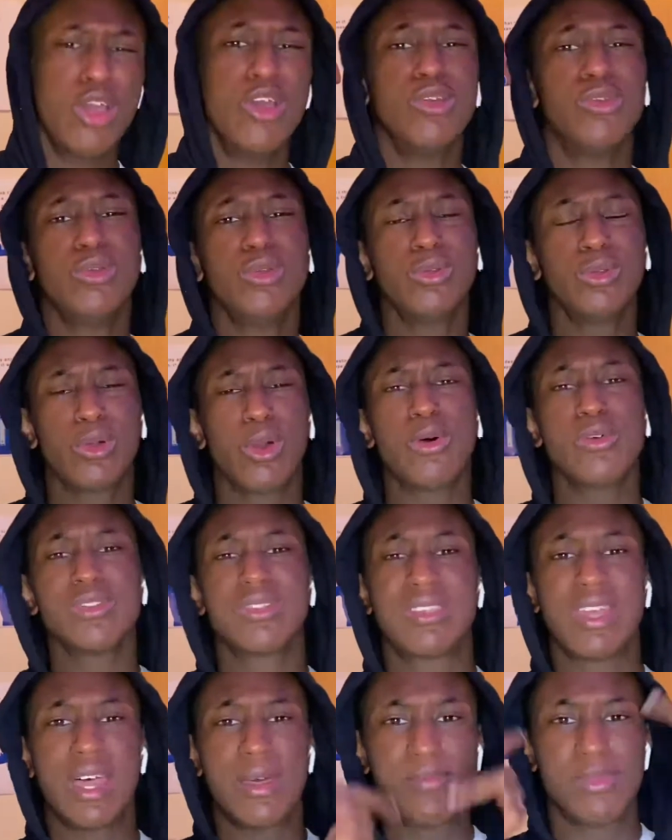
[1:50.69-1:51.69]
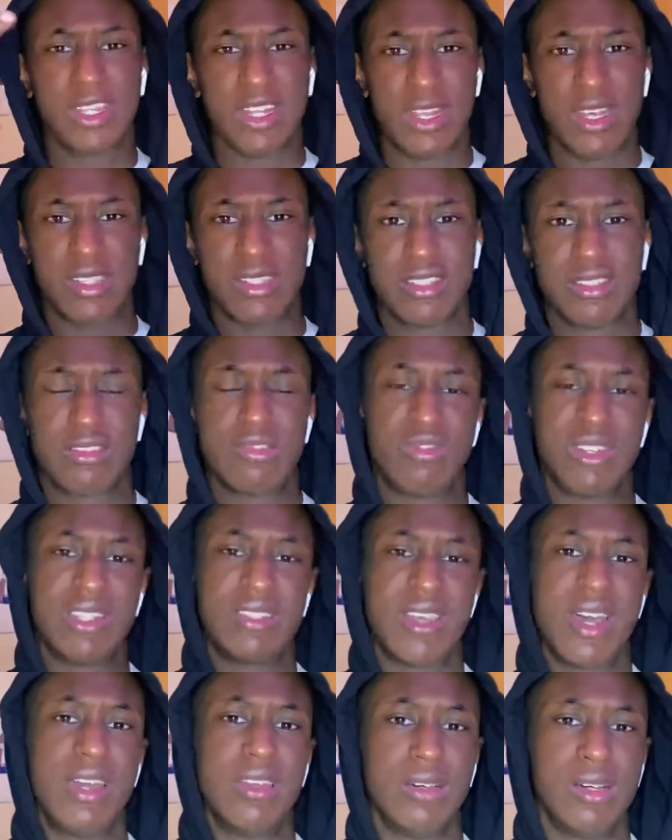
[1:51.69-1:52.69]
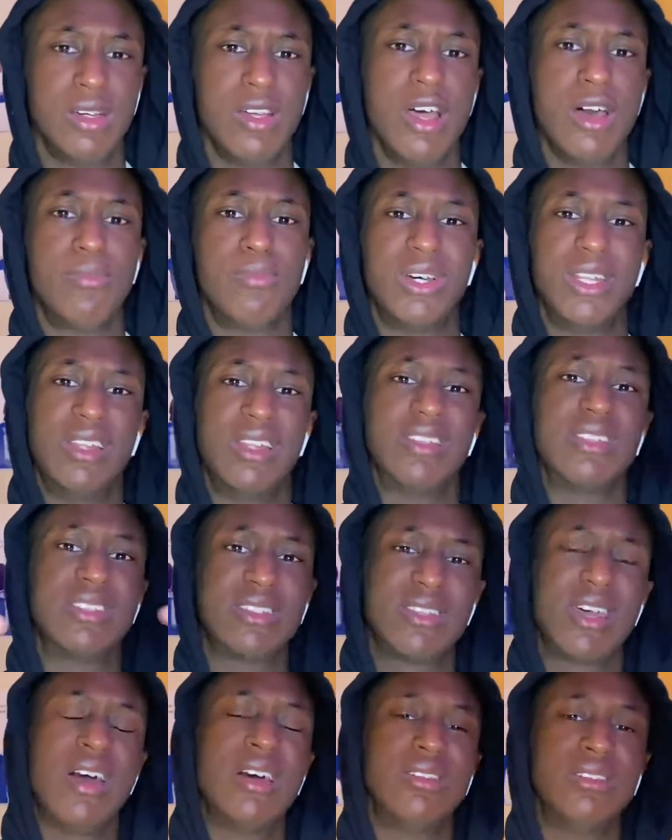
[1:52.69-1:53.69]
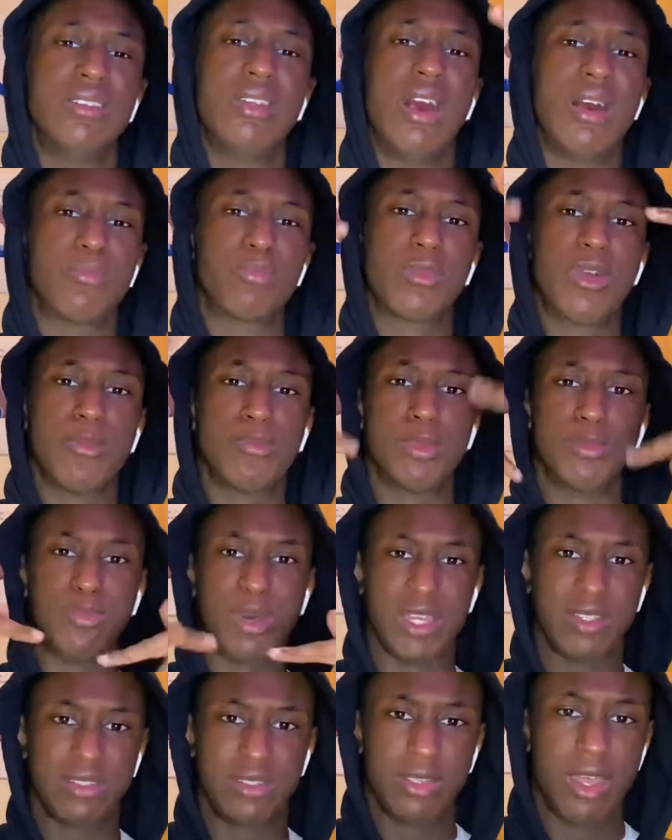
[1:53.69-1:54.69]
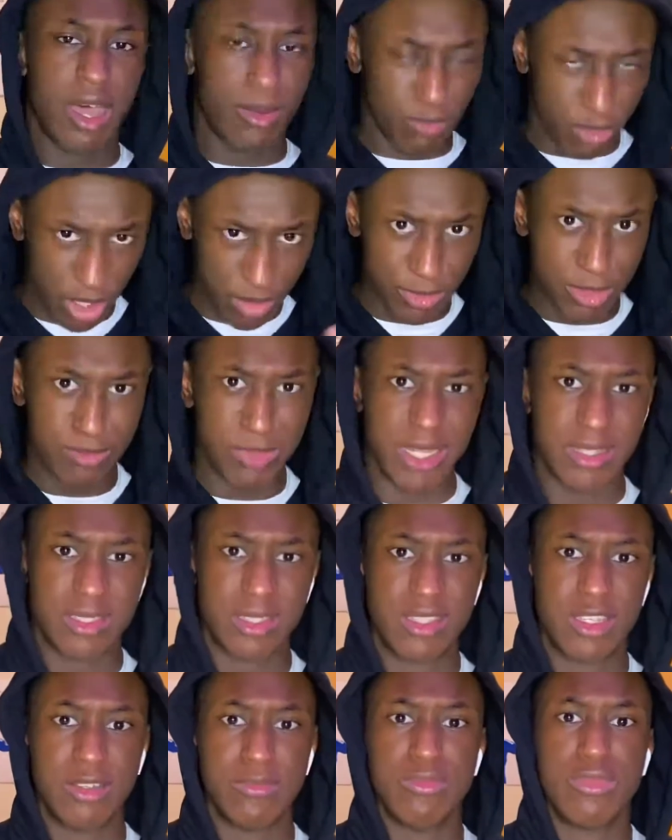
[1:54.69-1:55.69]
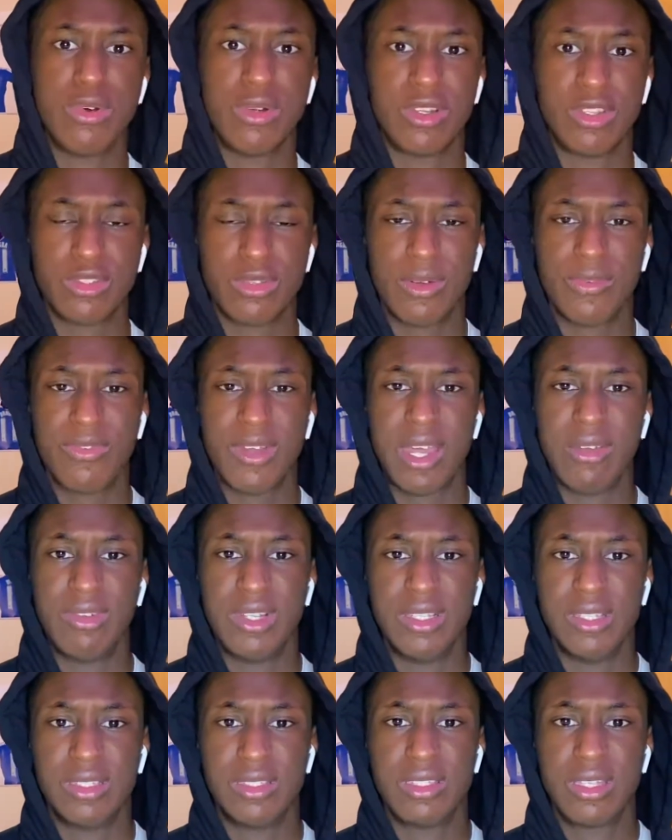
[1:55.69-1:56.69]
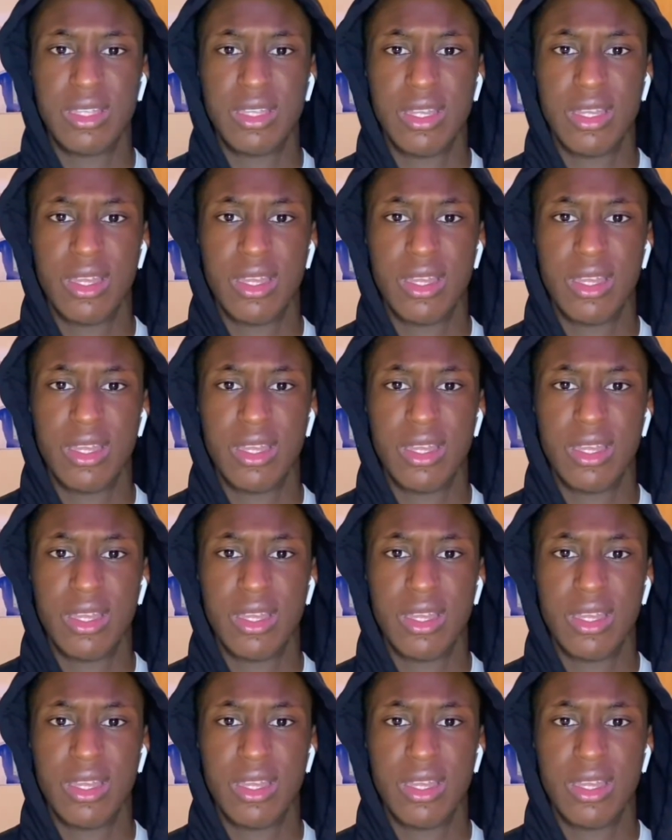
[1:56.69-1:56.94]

Who goes to MLS to retire, but then decides, nah, I'm coming back to kick ball in the top five leagues?